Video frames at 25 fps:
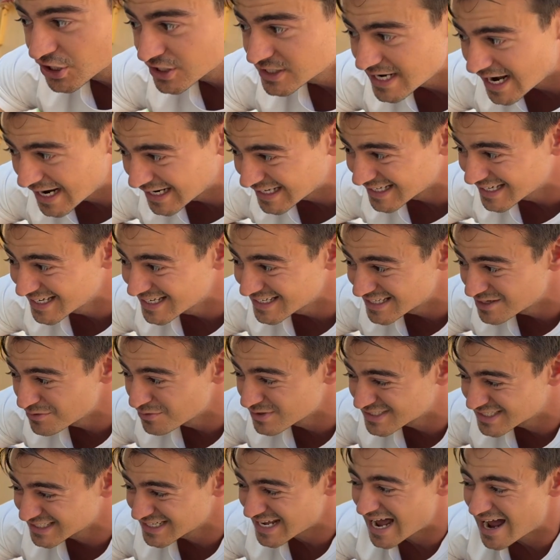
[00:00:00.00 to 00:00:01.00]
not eat. He was
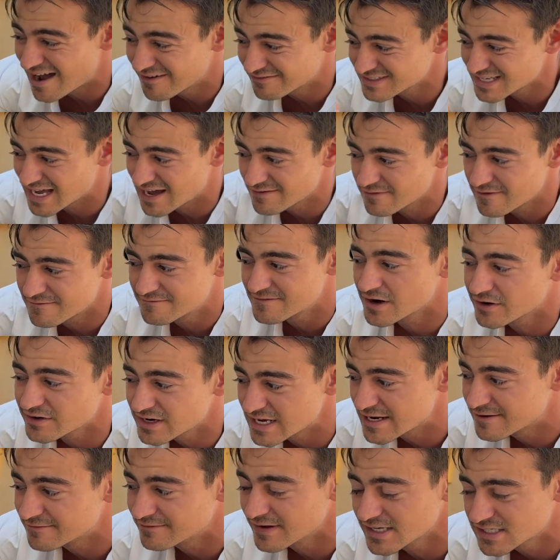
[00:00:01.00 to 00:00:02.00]
going to have a very
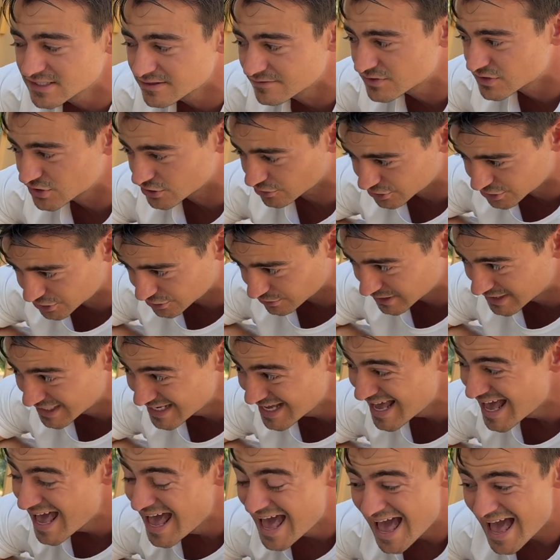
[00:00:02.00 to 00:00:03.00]
invasive surgery,
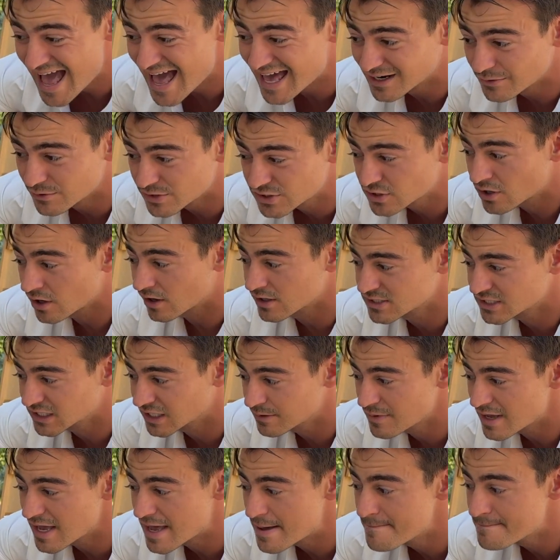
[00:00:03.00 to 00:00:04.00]
and it was causing
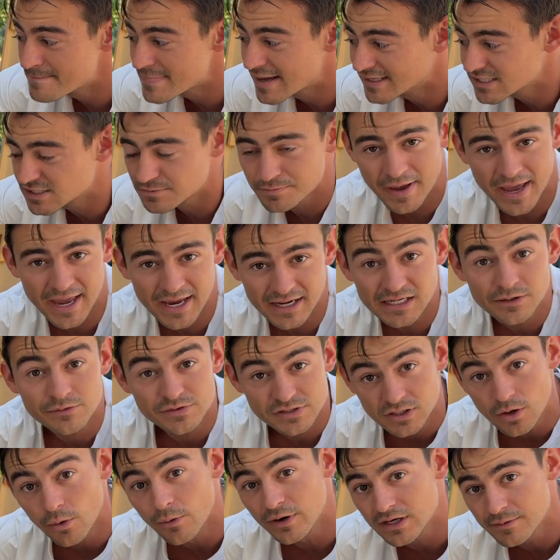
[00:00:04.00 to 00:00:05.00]
him immense pain. He was
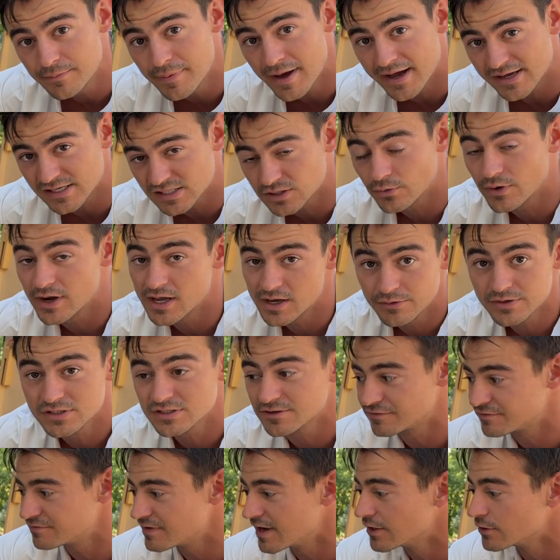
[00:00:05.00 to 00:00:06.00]
going to pass away. It was a
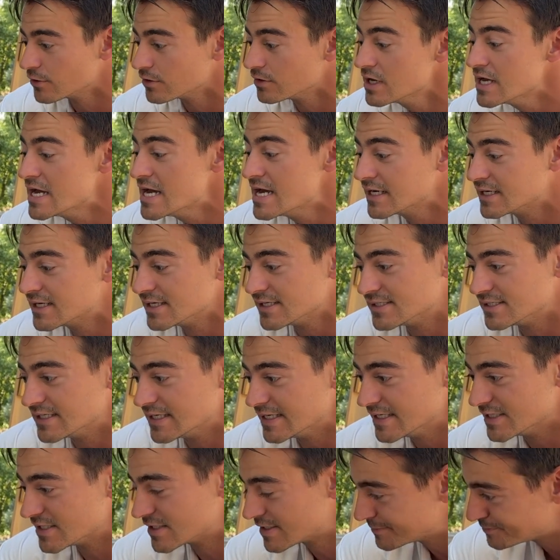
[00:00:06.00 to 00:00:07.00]
fatal
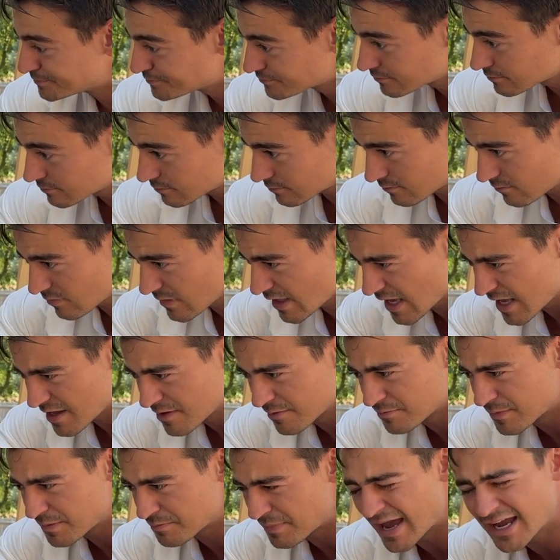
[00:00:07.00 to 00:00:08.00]
disease.
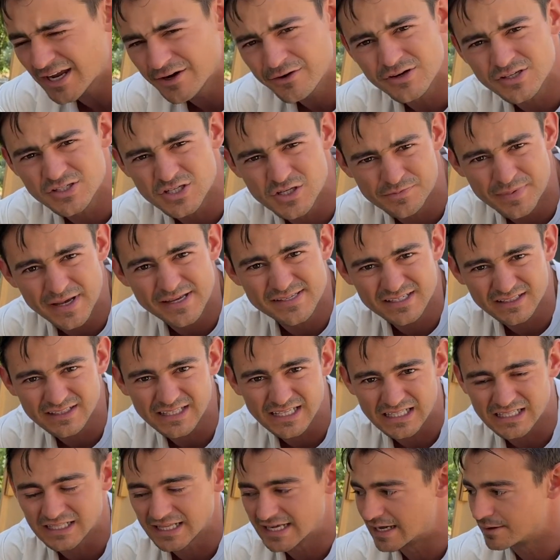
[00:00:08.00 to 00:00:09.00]
Pancreas is basically
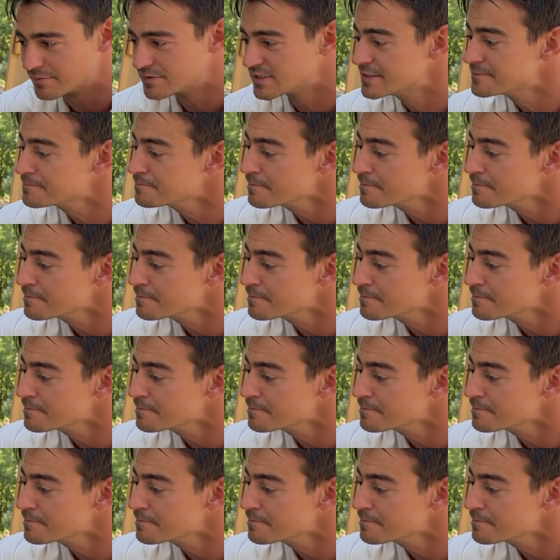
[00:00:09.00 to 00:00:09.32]
clamped.